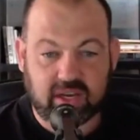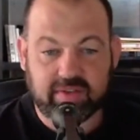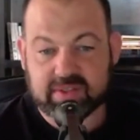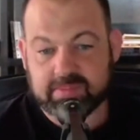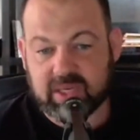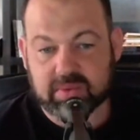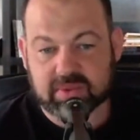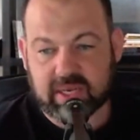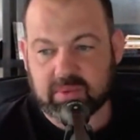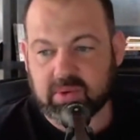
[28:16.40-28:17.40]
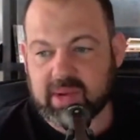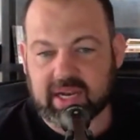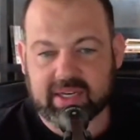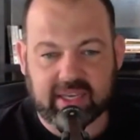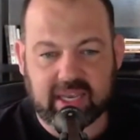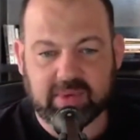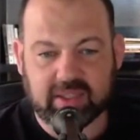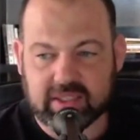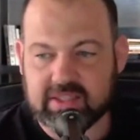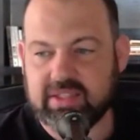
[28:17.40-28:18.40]
And the sales guy, if it's big, will say, well,
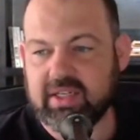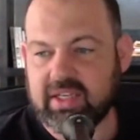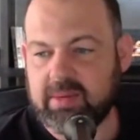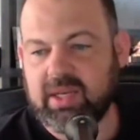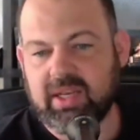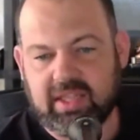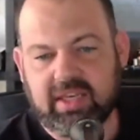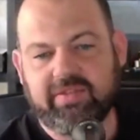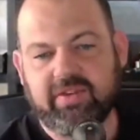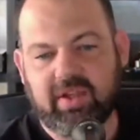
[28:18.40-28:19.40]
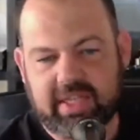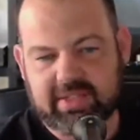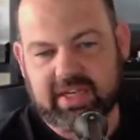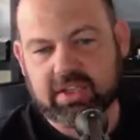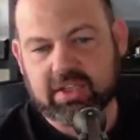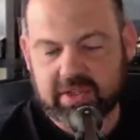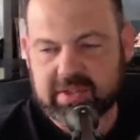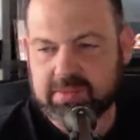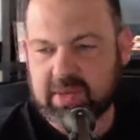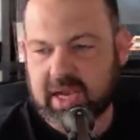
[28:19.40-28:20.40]
marketing, how many leads are you going to get me? And then you've got
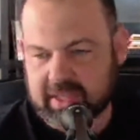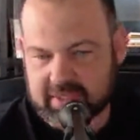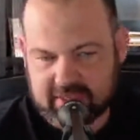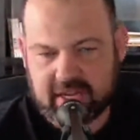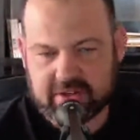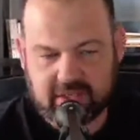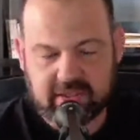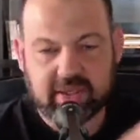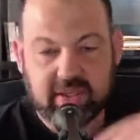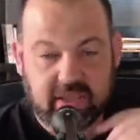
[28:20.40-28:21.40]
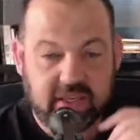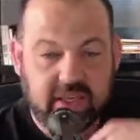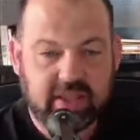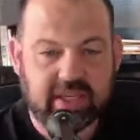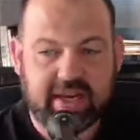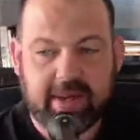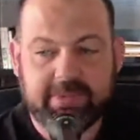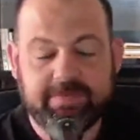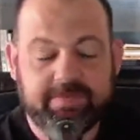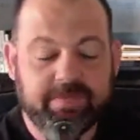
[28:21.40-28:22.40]
sales versus marketing stoush that
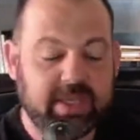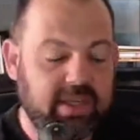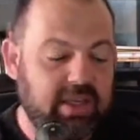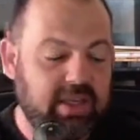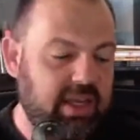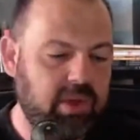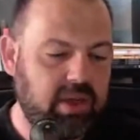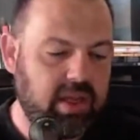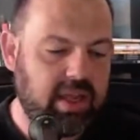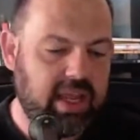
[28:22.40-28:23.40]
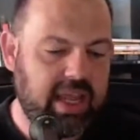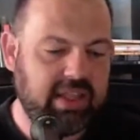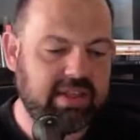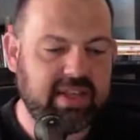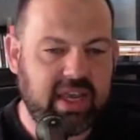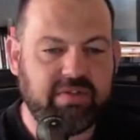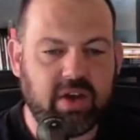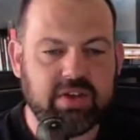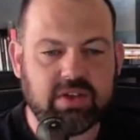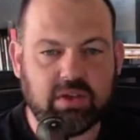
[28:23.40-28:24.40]
can happen. And the
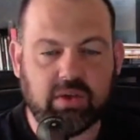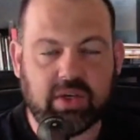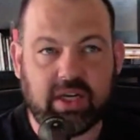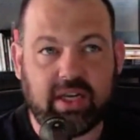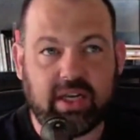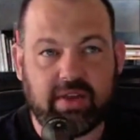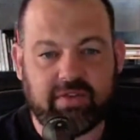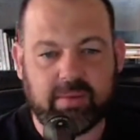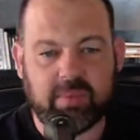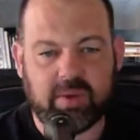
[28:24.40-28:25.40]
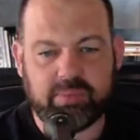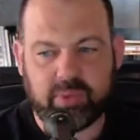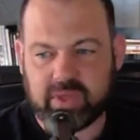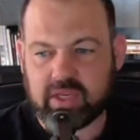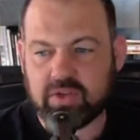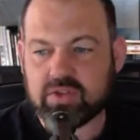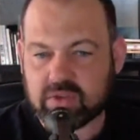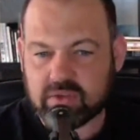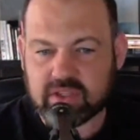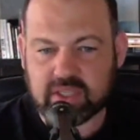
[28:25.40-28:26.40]
CFO is going to look at it
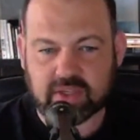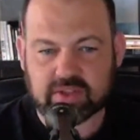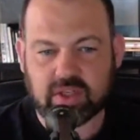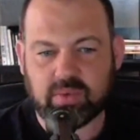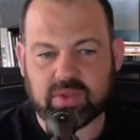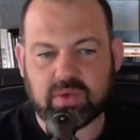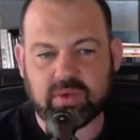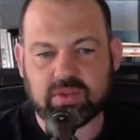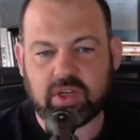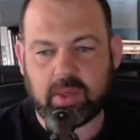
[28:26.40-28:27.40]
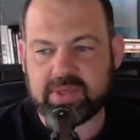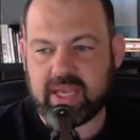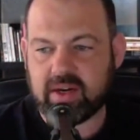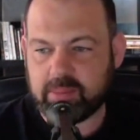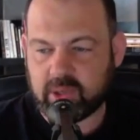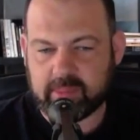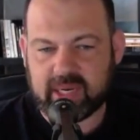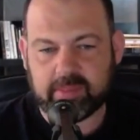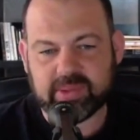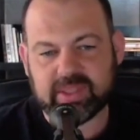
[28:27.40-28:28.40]
they're going to do two things, what's called a top
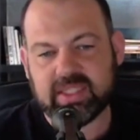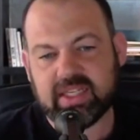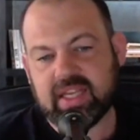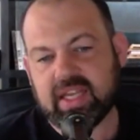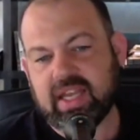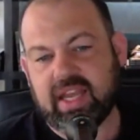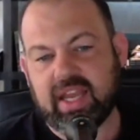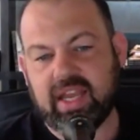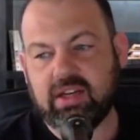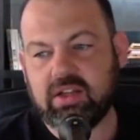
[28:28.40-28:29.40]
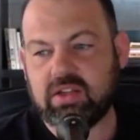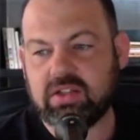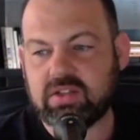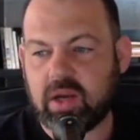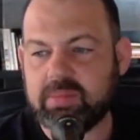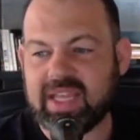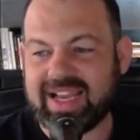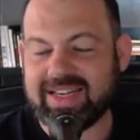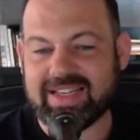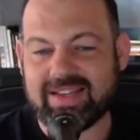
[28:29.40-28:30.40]
down and a bottom up. And the
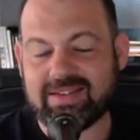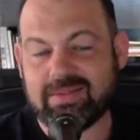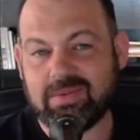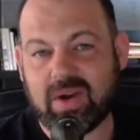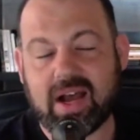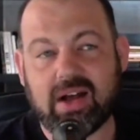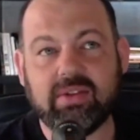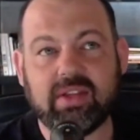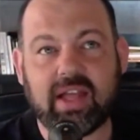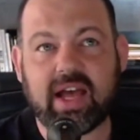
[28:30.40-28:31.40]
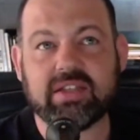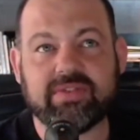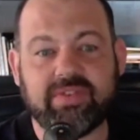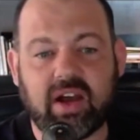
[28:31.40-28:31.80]
top down is, well, the